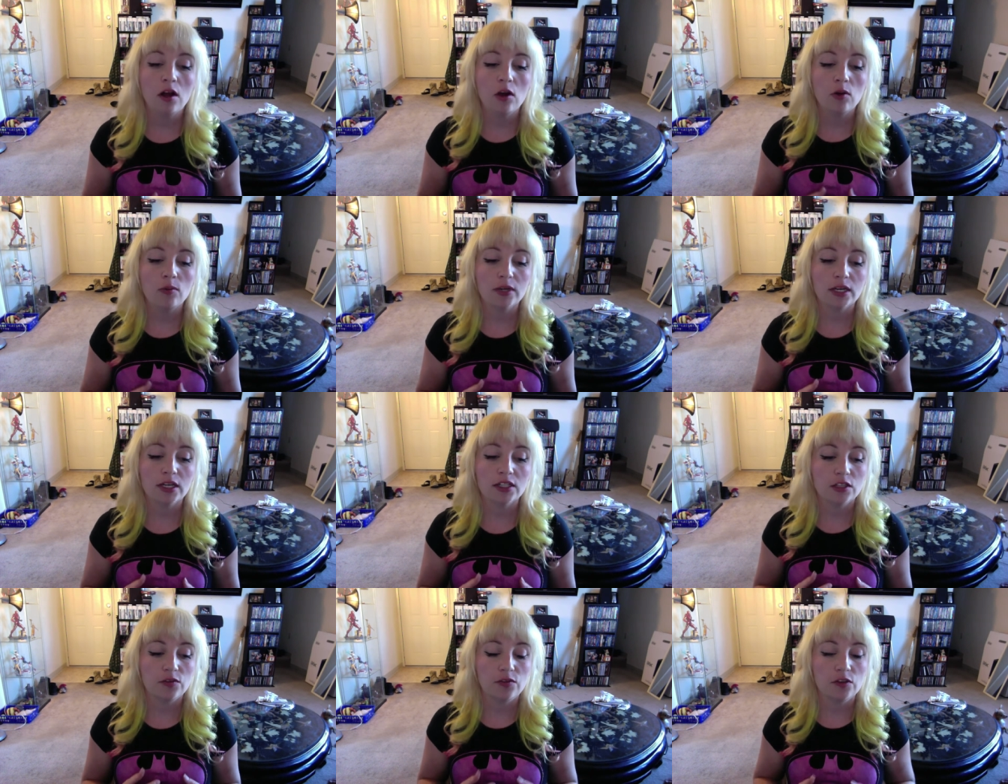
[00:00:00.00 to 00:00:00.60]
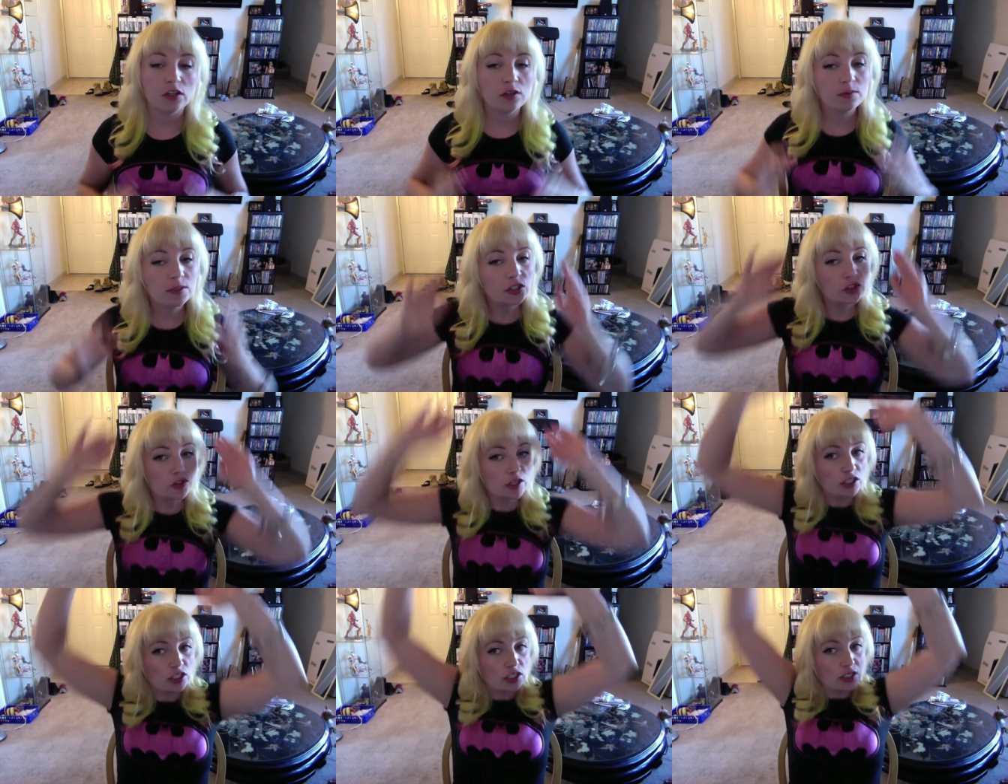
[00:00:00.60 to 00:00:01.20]
Because if you're going to be
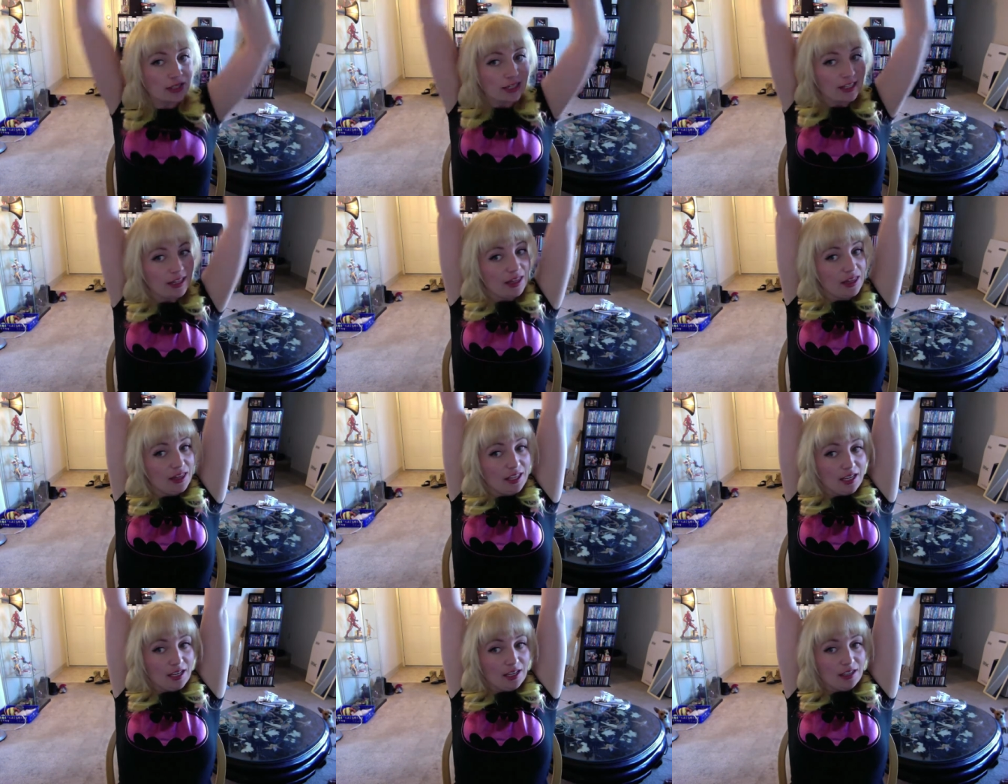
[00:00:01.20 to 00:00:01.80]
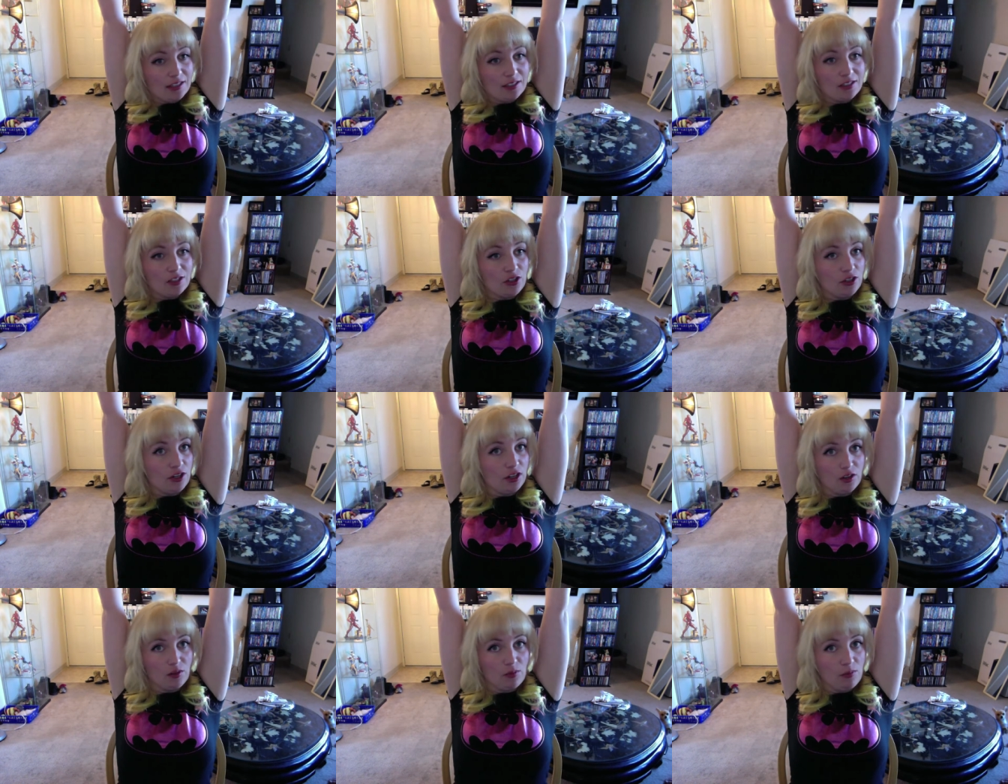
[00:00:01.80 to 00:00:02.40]
stretching like this, you're
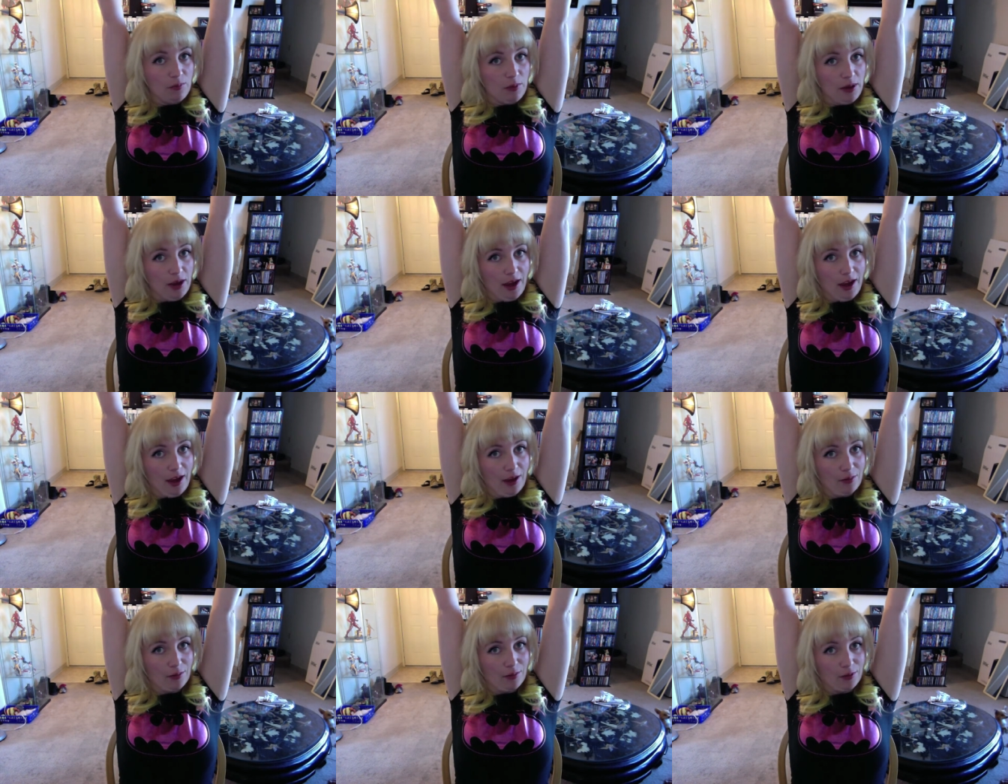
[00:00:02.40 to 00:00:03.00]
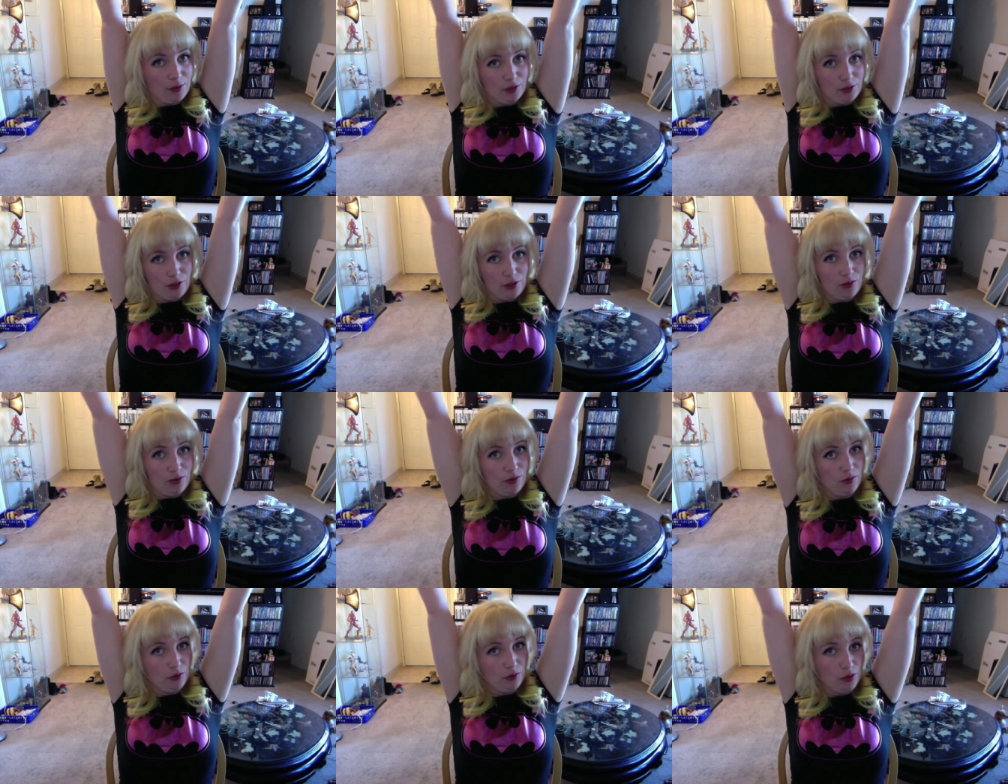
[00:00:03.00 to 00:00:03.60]
going to be able
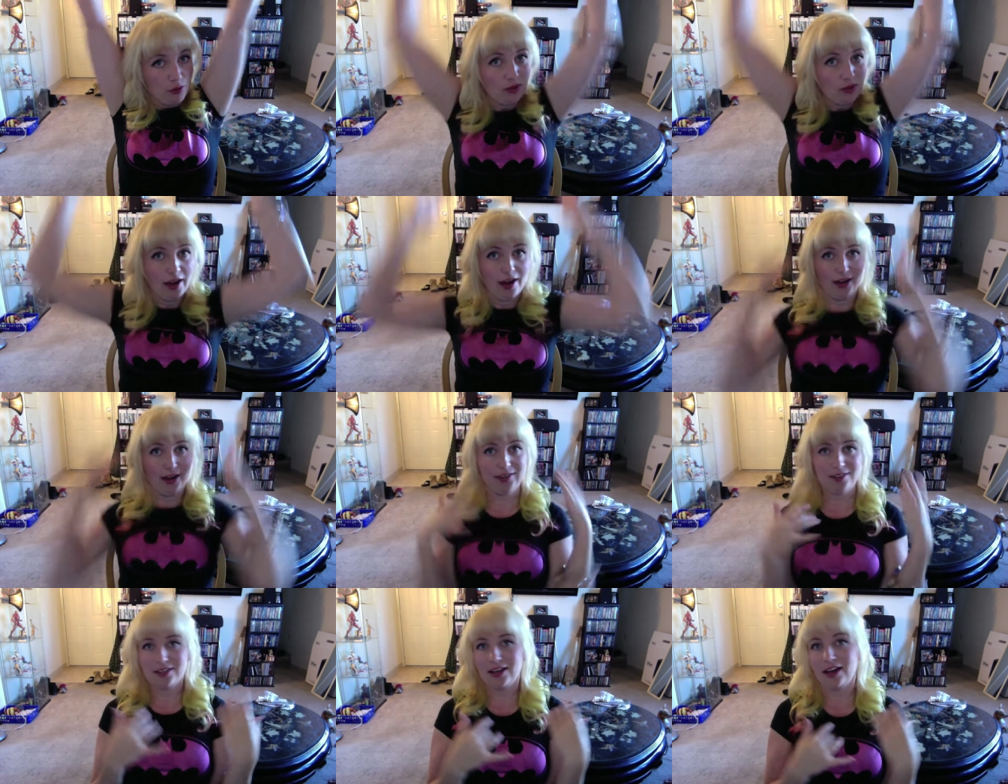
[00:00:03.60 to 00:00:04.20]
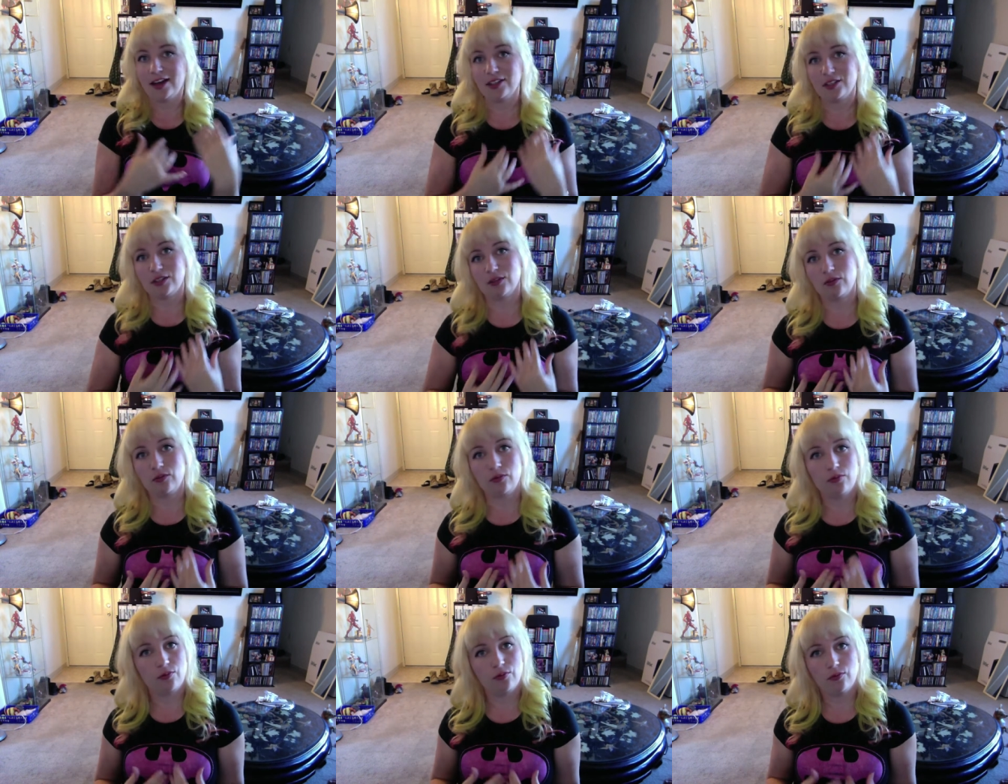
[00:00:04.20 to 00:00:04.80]
to do that as
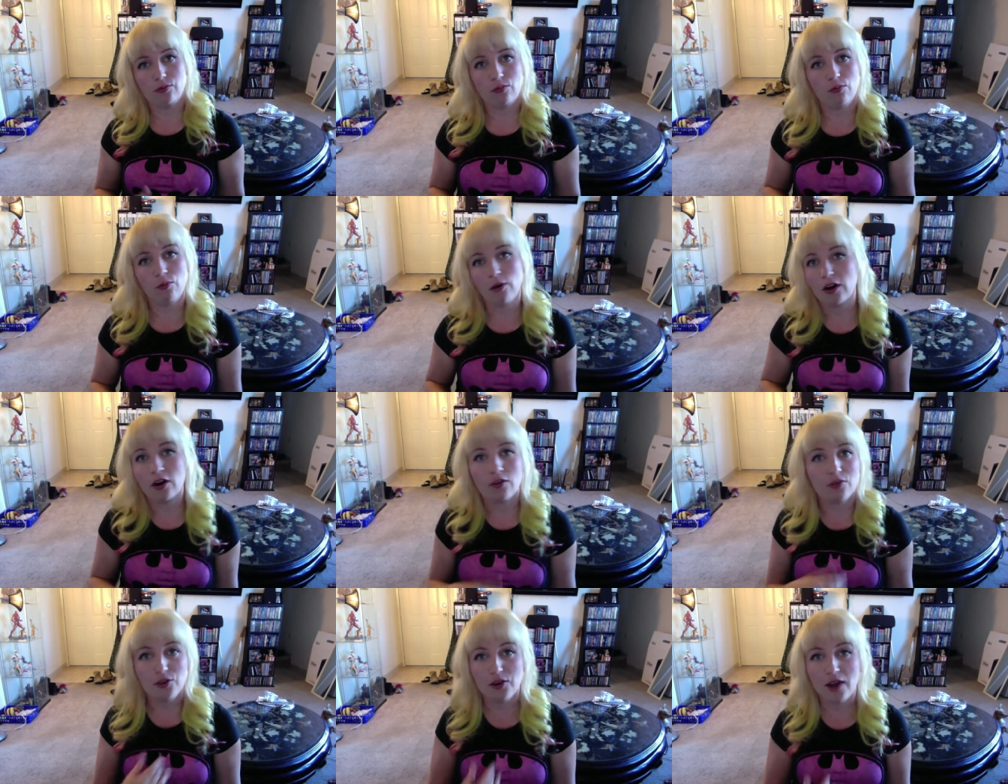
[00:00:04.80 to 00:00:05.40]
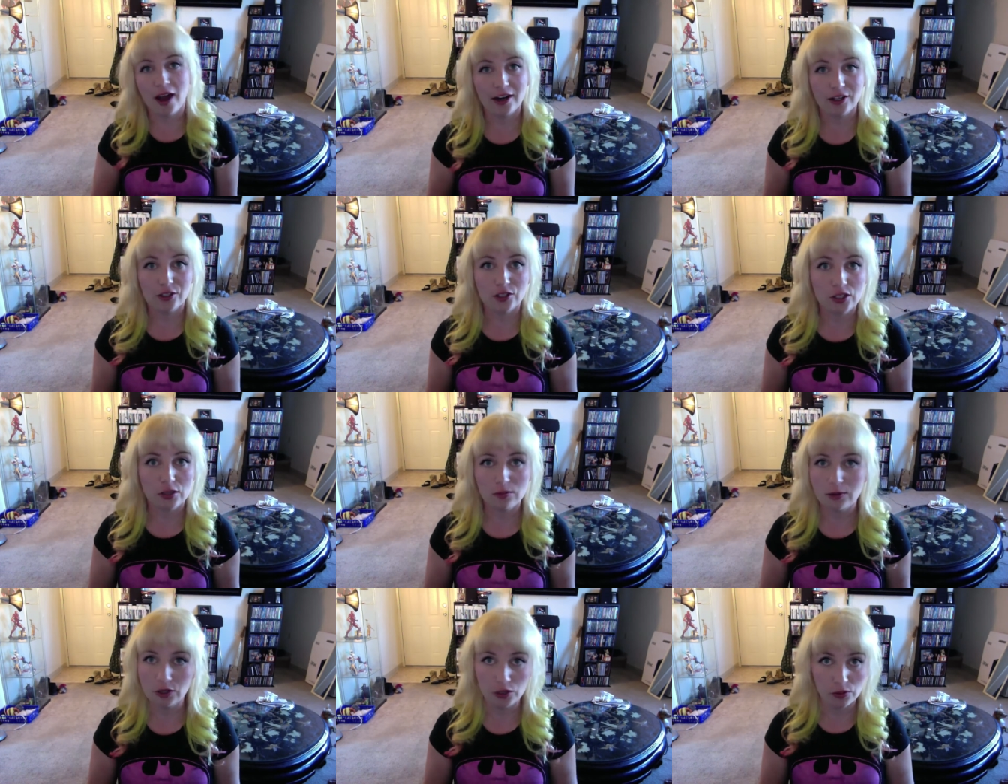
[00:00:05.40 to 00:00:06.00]
of where if you had a
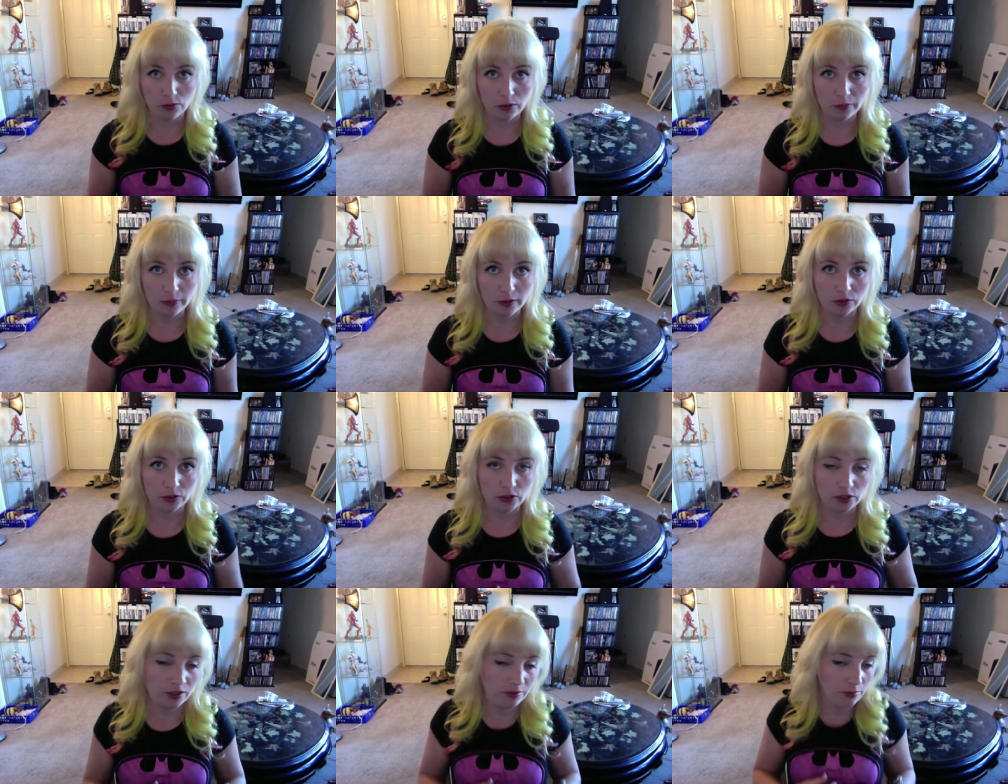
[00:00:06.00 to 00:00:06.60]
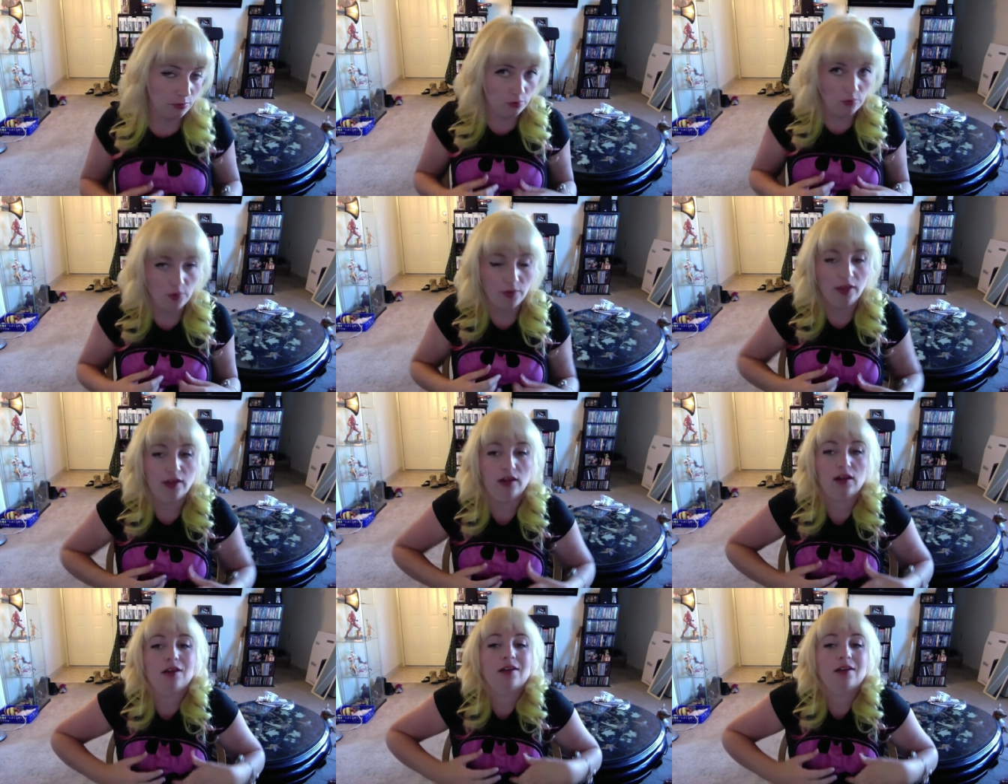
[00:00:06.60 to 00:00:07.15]
two-way, you wouldn't be able to do that. You'd be like